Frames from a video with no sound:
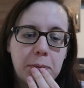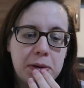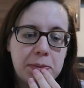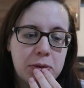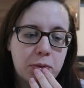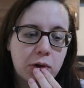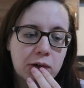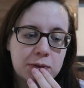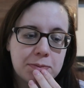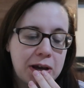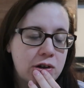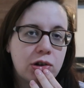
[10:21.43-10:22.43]
The baby
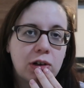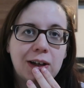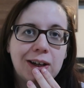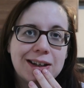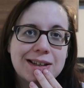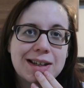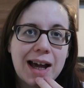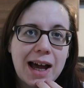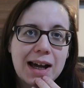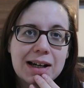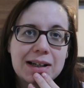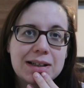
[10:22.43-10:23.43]
was measuring and
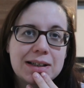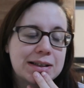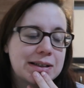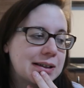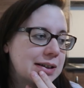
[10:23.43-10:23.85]
exact.